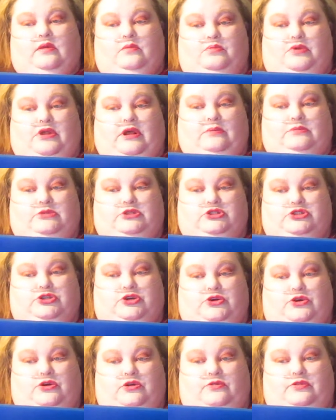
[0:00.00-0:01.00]
that I'm
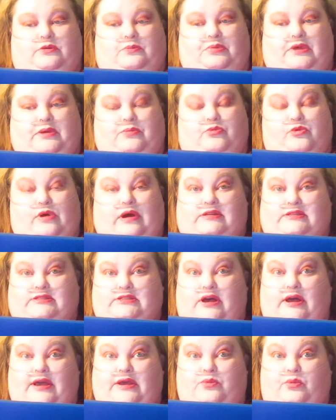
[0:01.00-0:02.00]
sure the people
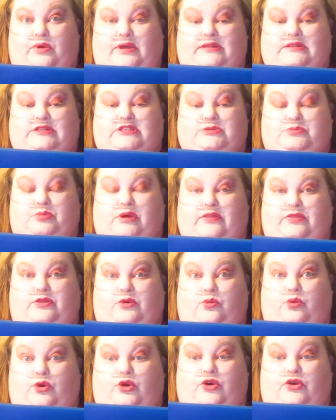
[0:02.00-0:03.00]
outside went and spread the
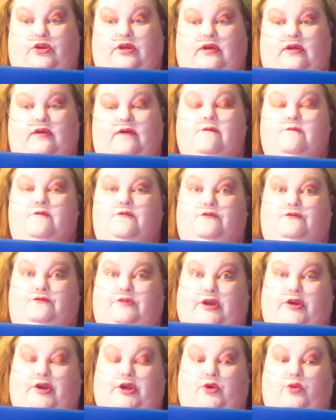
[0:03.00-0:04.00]
word
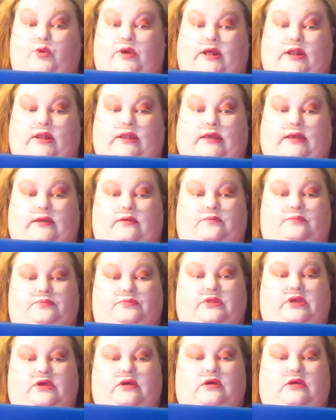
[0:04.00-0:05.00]
very quickly,
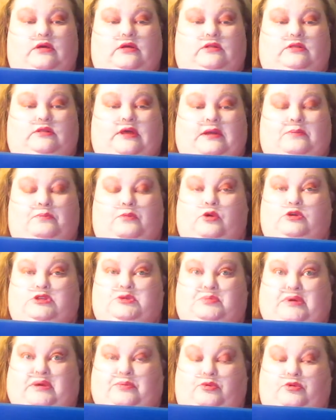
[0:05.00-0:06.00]
like
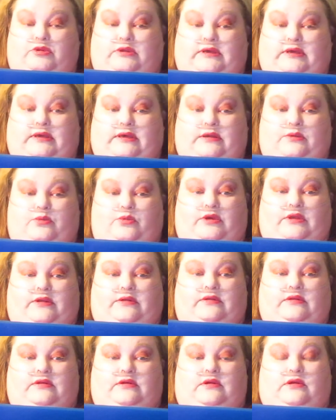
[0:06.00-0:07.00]
most people did when
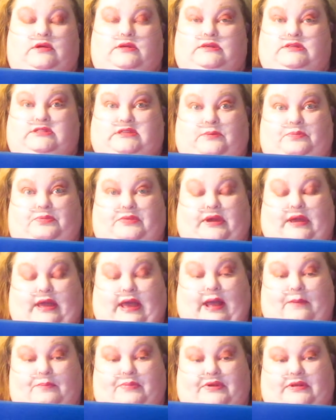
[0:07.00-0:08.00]
something
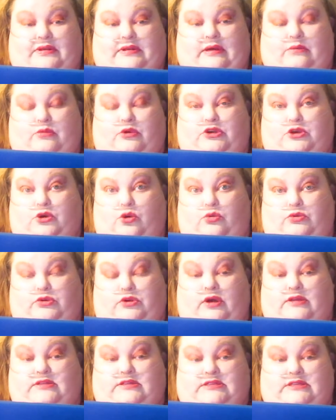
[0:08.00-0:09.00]
happened that we're told
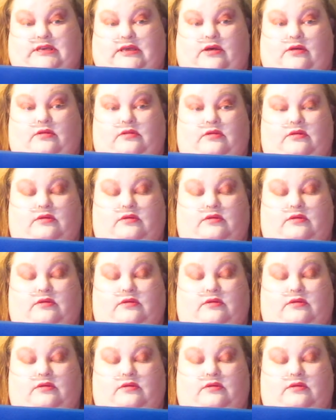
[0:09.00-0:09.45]
not to tell.